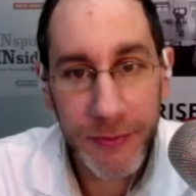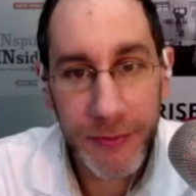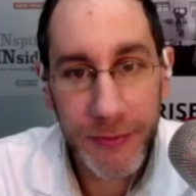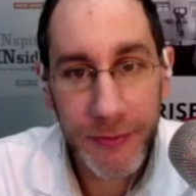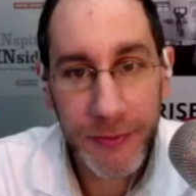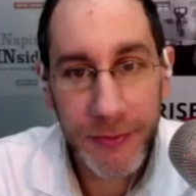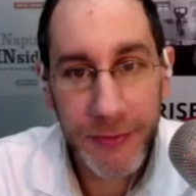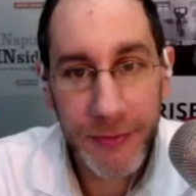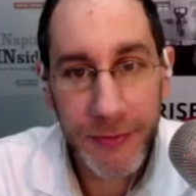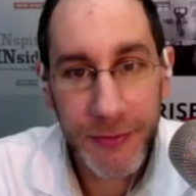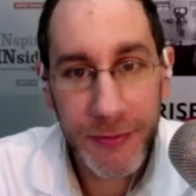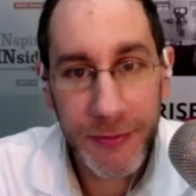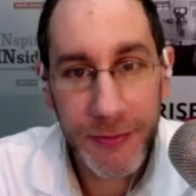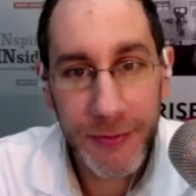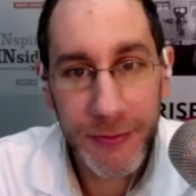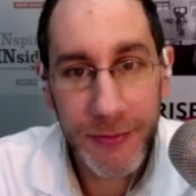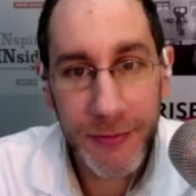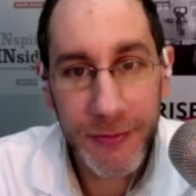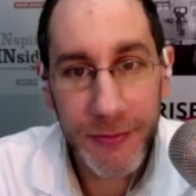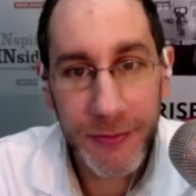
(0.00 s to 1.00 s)

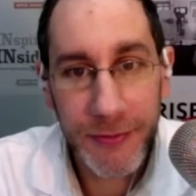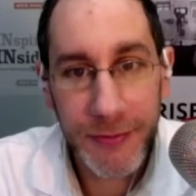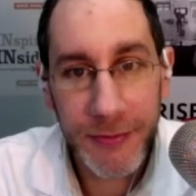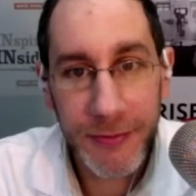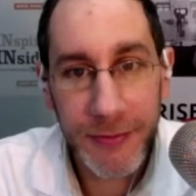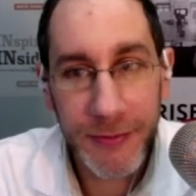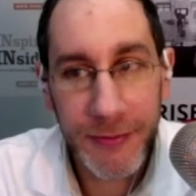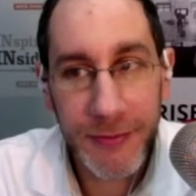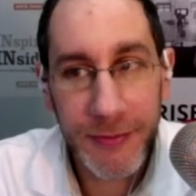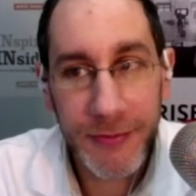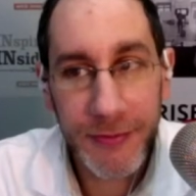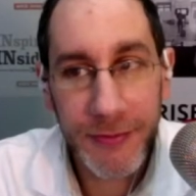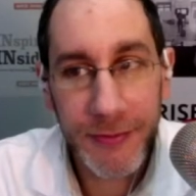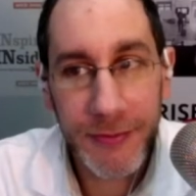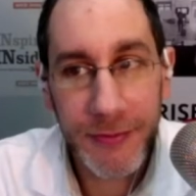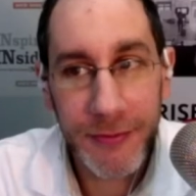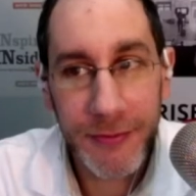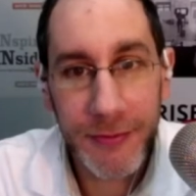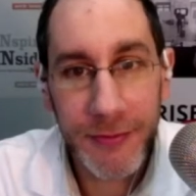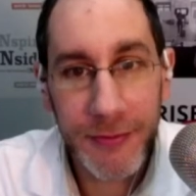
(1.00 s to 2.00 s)

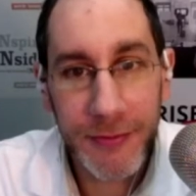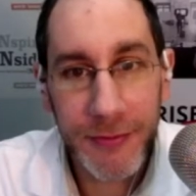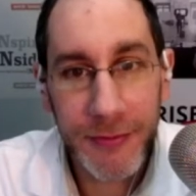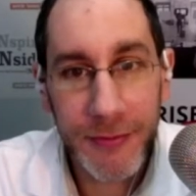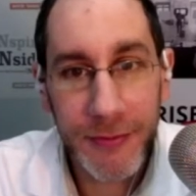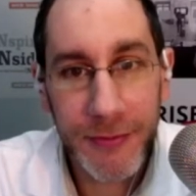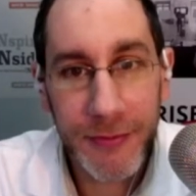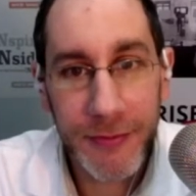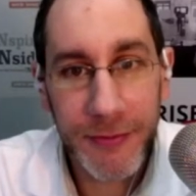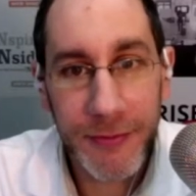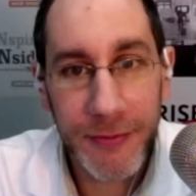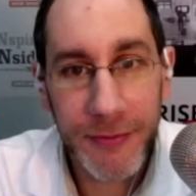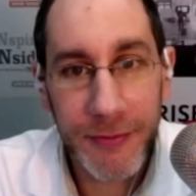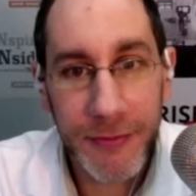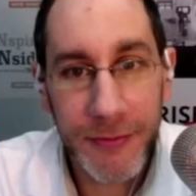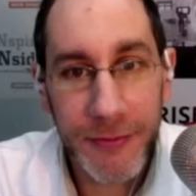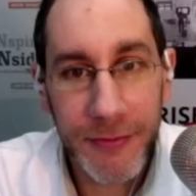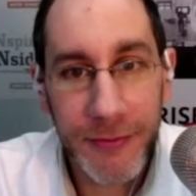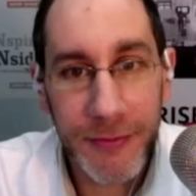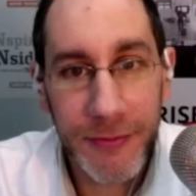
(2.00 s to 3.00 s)

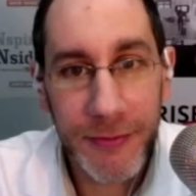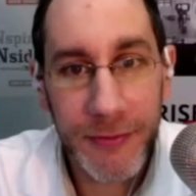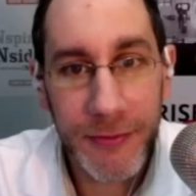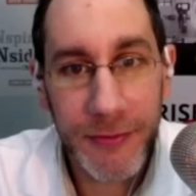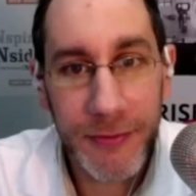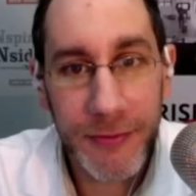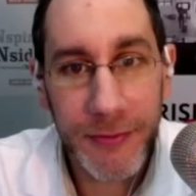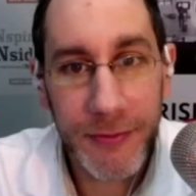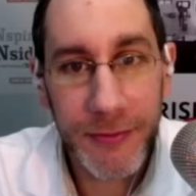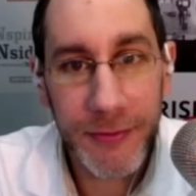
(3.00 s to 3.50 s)
(not speaking)